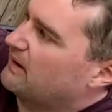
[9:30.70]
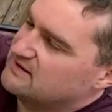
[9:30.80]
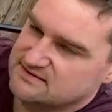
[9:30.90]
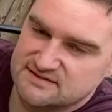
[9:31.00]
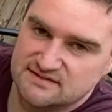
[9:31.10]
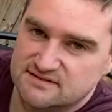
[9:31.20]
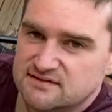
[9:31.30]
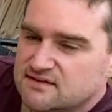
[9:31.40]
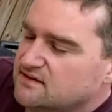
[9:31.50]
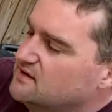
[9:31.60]
painted
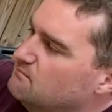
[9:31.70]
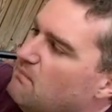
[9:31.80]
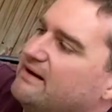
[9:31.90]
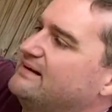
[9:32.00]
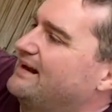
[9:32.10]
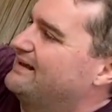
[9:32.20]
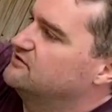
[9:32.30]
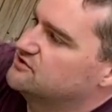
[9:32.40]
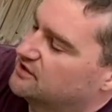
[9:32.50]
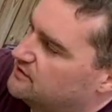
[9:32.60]

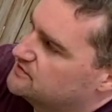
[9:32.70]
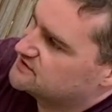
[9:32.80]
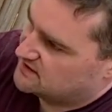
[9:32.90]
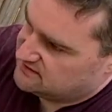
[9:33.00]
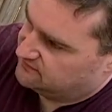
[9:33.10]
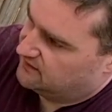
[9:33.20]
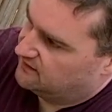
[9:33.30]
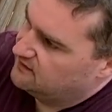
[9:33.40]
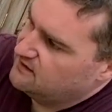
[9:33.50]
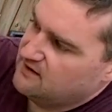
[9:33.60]
Michelangelo scene
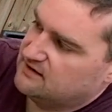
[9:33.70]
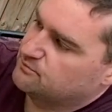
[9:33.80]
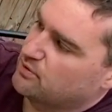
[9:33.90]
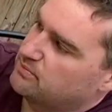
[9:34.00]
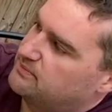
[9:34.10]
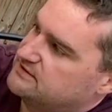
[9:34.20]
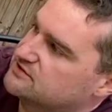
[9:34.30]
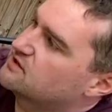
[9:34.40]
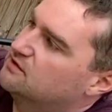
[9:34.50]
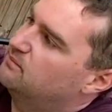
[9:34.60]
there. It's probably
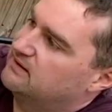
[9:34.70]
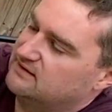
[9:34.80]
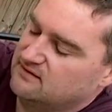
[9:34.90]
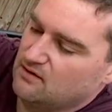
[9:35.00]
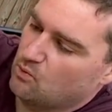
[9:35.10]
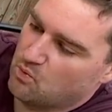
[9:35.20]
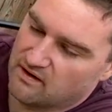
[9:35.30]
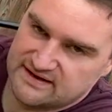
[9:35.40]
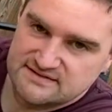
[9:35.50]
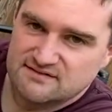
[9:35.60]
just going to be
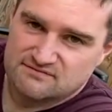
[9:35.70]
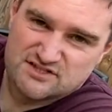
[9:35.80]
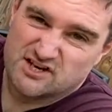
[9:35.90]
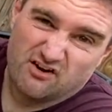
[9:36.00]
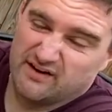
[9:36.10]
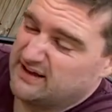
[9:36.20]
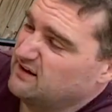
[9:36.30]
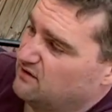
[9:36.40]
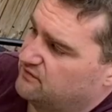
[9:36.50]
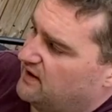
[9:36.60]
white sky
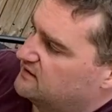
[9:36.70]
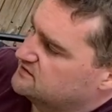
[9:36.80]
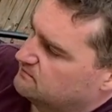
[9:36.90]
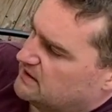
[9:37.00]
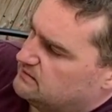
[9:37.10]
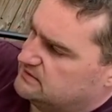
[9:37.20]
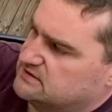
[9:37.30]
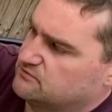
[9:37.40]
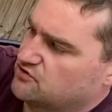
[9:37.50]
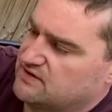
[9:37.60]
effect, maybe
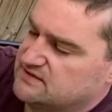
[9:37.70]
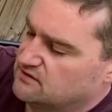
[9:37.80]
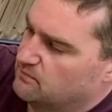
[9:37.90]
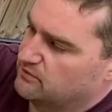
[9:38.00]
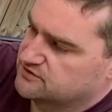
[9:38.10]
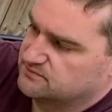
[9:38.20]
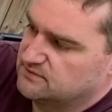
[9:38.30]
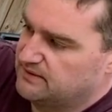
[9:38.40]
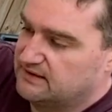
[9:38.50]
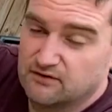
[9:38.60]
some trees at the bottom,
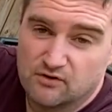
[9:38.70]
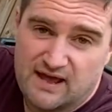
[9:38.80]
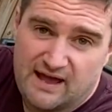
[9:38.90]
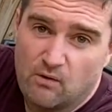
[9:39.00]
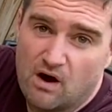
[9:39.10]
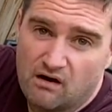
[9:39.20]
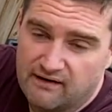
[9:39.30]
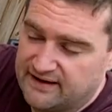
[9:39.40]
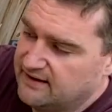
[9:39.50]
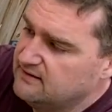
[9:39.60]
depending on how
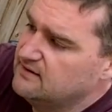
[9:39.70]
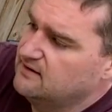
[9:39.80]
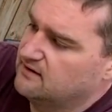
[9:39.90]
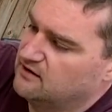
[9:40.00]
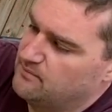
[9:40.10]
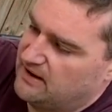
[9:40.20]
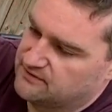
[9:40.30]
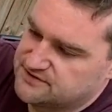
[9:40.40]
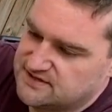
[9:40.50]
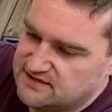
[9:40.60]
high our
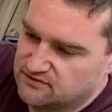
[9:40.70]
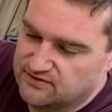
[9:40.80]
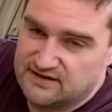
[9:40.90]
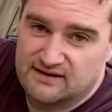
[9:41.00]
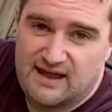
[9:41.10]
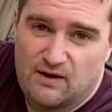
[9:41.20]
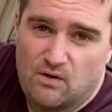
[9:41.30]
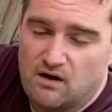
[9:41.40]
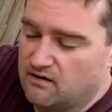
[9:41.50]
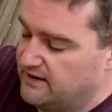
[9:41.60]
scenery and how
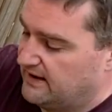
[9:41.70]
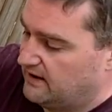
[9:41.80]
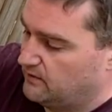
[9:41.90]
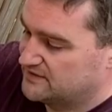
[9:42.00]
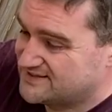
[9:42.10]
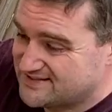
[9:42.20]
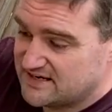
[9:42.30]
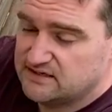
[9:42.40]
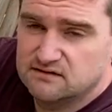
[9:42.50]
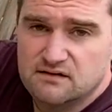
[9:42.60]
high our
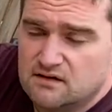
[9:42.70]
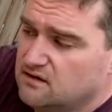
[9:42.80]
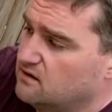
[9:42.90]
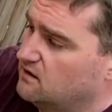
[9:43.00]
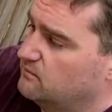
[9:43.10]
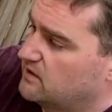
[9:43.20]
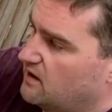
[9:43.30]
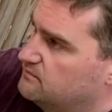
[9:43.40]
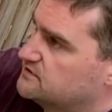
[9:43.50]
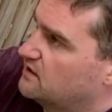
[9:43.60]
scene
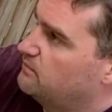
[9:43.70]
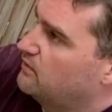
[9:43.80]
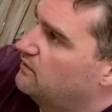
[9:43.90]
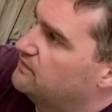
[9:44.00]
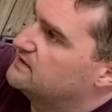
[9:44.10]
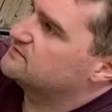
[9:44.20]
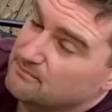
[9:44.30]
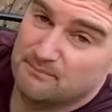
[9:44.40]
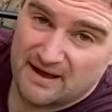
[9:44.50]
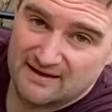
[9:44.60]
comes up on this
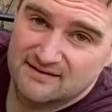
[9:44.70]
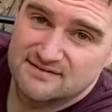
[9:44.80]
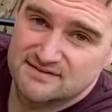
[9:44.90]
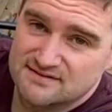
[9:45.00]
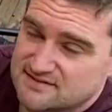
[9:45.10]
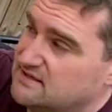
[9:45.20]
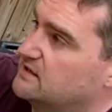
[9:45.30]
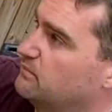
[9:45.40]
back scenic